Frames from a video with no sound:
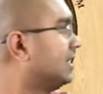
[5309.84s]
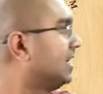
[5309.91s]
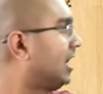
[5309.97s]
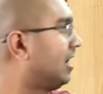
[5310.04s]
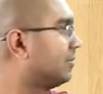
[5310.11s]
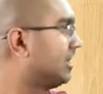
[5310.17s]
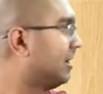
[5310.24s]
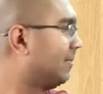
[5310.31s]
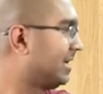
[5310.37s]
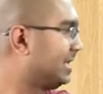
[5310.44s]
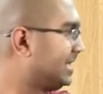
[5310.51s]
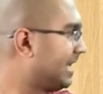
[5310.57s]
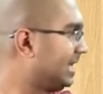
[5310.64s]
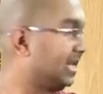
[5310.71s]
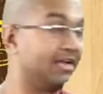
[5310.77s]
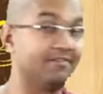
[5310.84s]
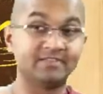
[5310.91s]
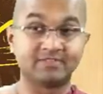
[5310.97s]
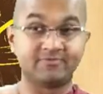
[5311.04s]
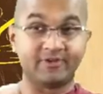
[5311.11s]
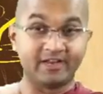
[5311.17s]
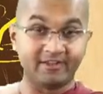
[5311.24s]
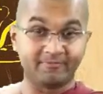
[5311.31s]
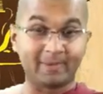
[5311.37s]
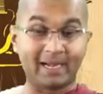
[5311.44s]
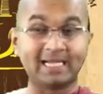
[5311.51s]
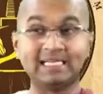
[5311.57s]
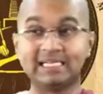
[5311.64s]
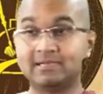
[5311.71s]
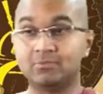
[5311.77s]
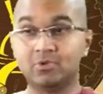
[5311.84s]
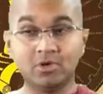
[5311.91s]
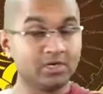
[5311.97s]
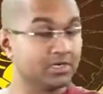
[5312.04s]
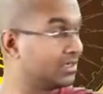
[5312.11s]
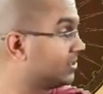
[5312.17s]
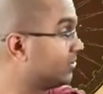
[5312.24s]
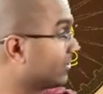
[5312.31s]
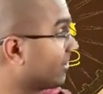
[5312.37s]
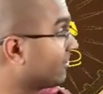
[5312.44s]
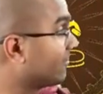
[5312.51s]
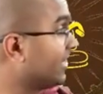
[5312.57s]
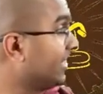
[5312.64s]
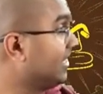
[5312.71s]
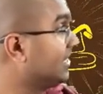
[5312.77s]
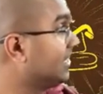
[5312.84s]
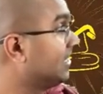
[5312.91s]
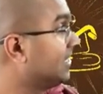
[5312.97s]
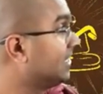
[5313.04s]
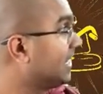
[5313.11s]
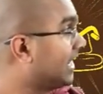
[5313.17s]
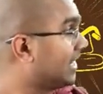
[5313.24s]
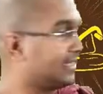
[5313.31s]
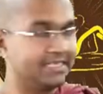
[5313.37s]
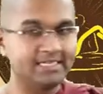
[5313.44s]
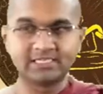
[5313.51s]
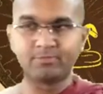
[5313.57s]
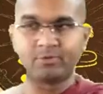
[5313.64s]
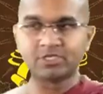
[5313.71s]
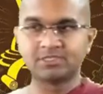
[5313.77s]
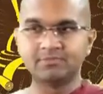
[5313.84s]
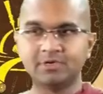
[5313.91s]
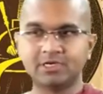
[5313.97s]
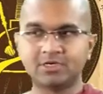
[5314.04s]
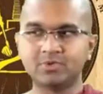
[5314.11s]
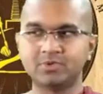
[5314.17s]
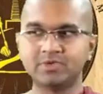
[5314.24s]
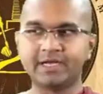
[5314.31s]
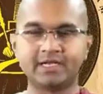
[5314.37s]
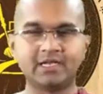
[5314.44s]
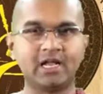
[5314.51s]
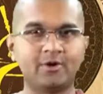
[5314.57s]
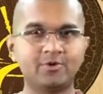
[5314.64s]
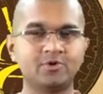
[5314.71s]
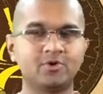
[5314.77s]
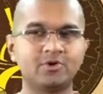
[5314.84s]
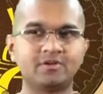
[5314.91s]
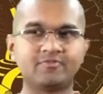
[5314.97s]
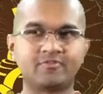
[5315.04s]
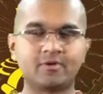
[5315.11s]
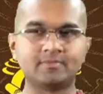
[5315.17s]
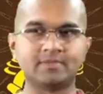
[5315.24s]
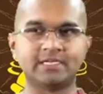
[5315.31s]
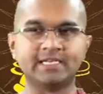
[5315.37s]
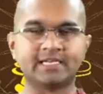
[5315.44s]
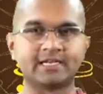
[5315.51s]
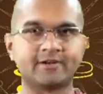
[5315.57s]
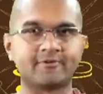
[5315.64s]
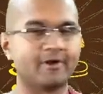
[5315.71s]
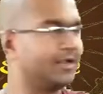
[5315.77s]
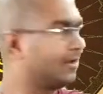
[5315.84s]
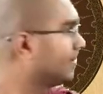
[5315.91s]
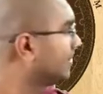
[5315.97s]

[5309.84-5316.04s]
Abhidhamma in Daily Life is a very practical book you can read. I think it's possible to get downloaded from the internet, right?